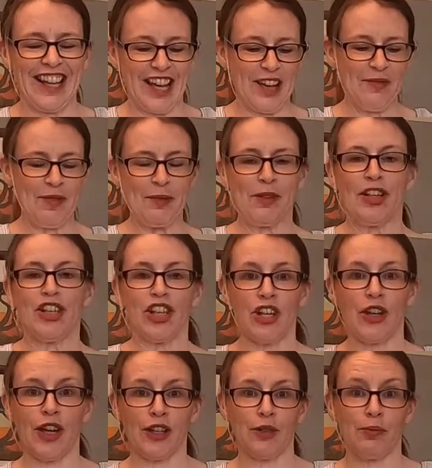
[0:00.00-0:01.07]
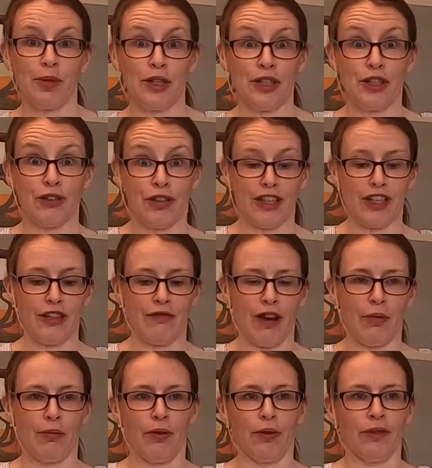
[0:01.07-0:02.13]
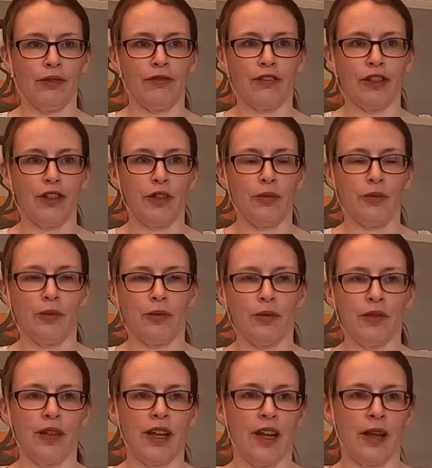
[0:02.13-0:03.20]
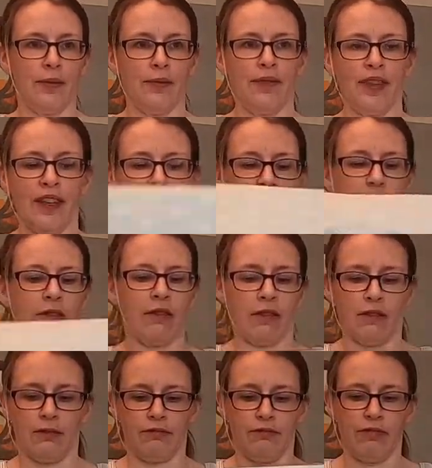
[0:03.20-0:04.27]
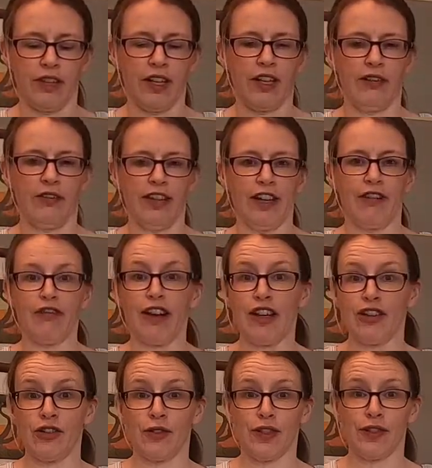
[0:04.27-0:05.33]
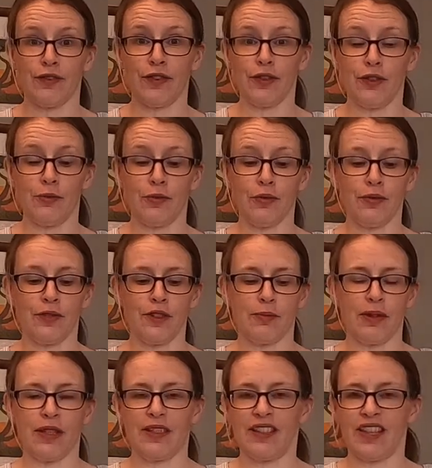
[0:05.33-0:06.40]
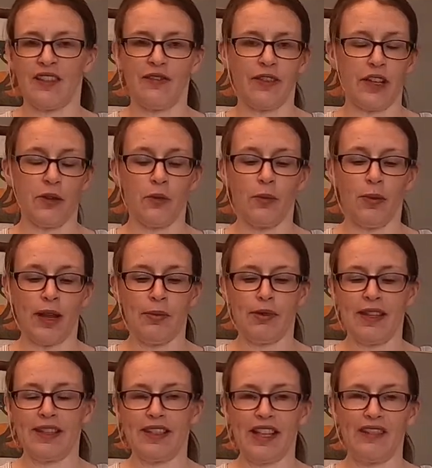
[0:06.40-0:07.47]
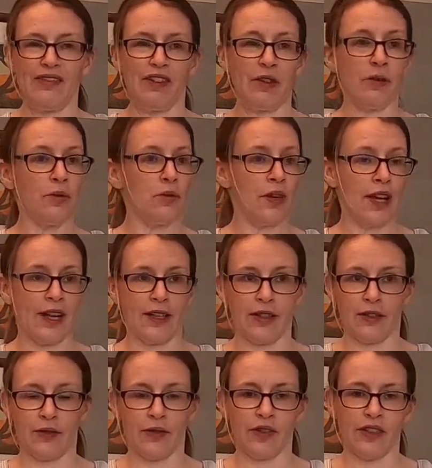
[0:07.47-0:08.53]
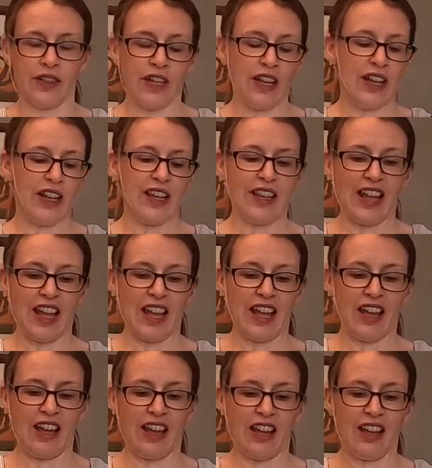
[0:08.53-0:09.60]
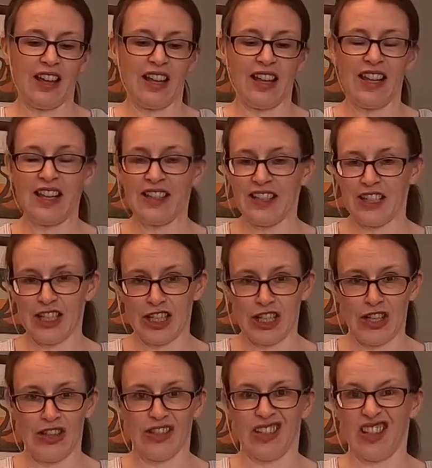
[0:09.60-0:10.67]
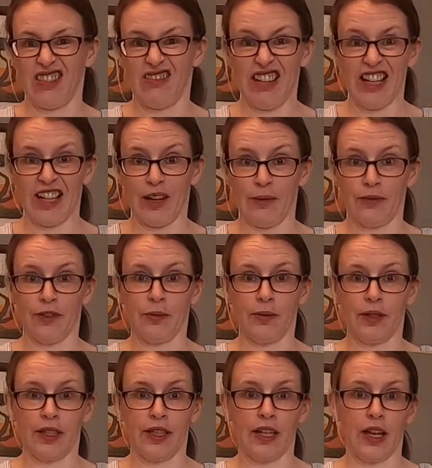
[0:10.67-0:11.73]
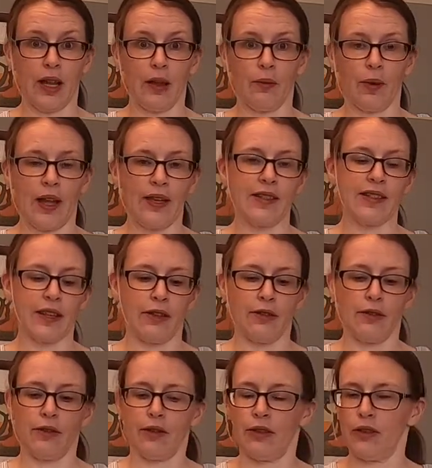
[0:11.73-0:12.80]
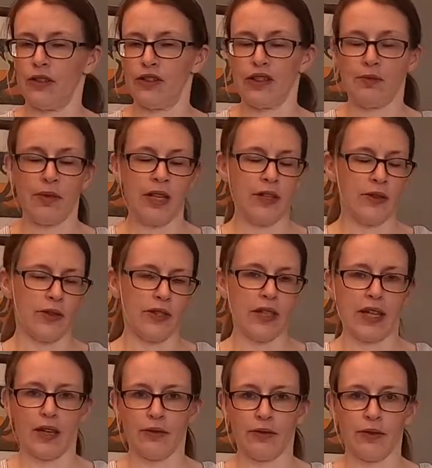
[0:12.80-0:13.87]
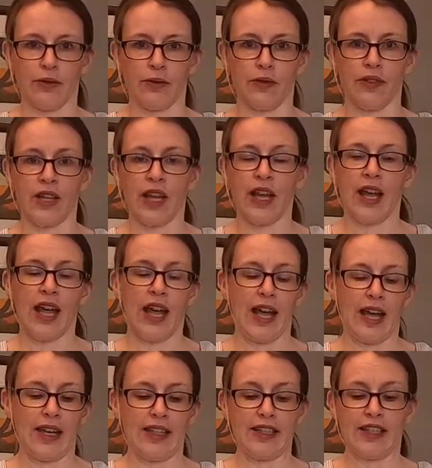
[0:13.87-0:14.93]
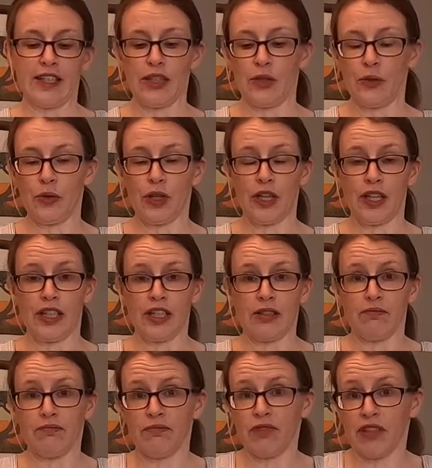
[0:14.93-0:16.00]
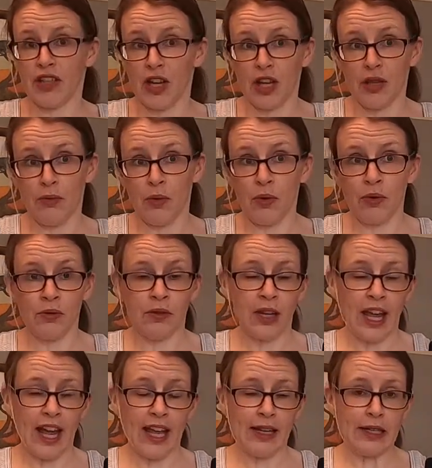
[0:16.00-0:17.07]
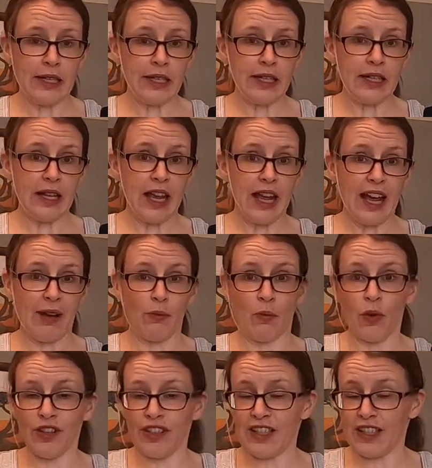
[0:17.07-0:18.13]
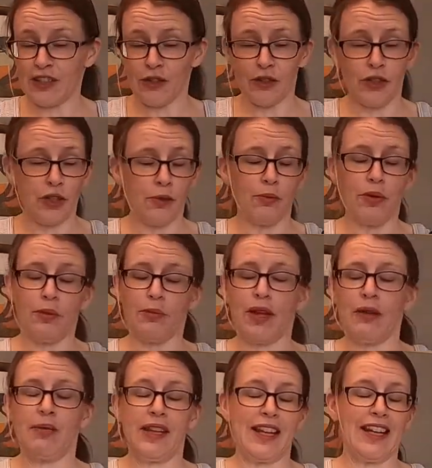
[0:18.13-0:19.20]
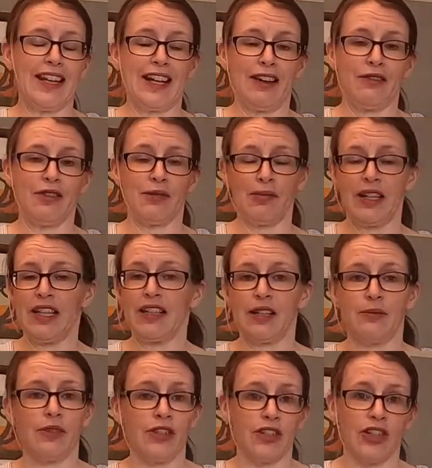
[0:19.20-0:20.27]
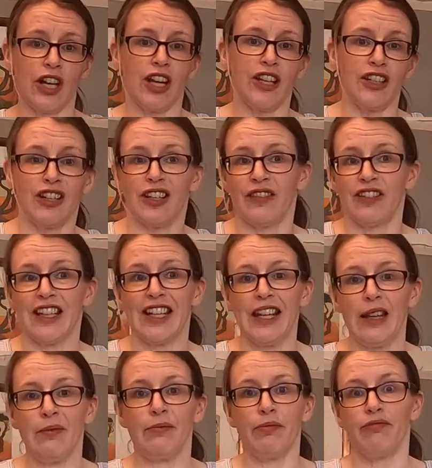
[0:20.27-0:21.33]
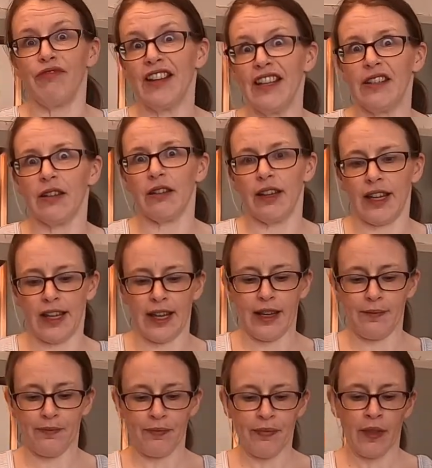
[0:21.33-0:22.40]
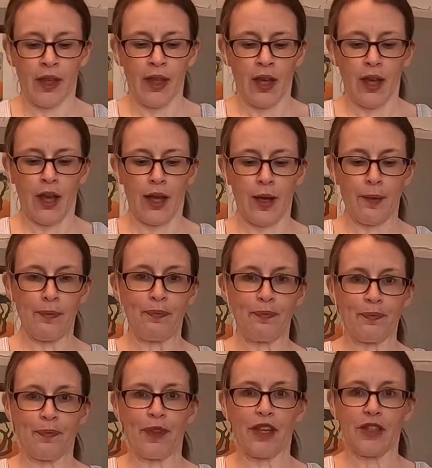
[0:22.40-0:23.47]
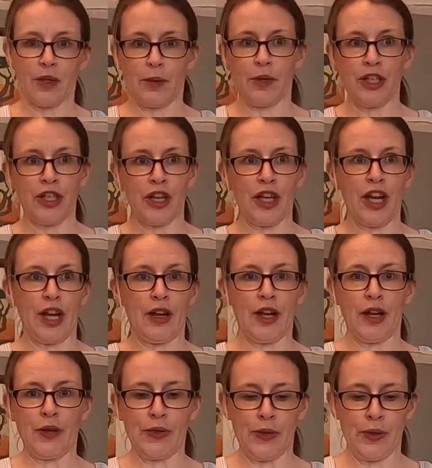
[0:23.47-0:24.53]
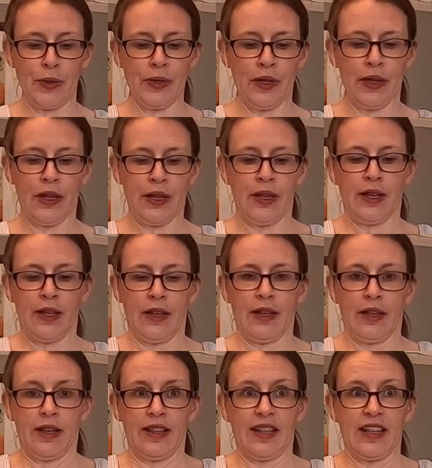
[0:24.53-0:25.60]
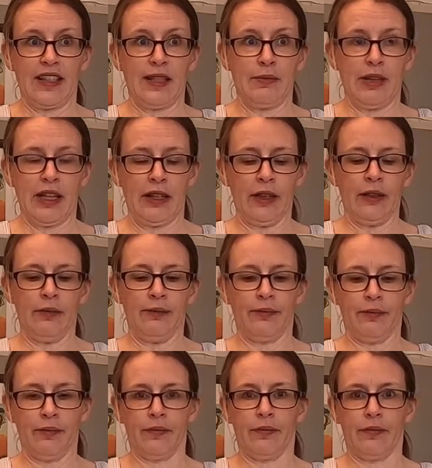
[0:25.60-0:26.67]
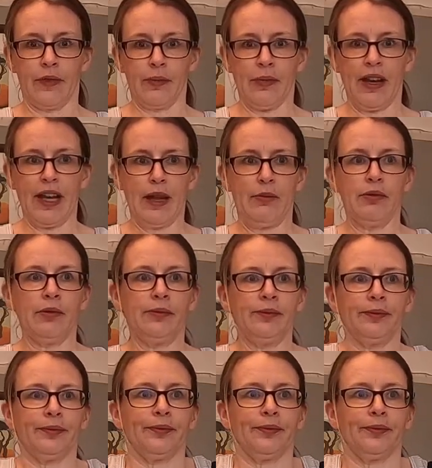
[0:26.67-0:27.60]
Today I'm going to show you how to put a stretchy wrap on for a newborn. These are a really great choice for newborns because they fit all babies, they fit all adults, they're easy to use and they're really comfortable and lightweight, so you can use them indoors and outdoors, and you can tie them on, and once it's on you can put baby in and out as many times as you like. You don't have to keep retying it. So I'm going to show you how it goes on. There's the middle, my label.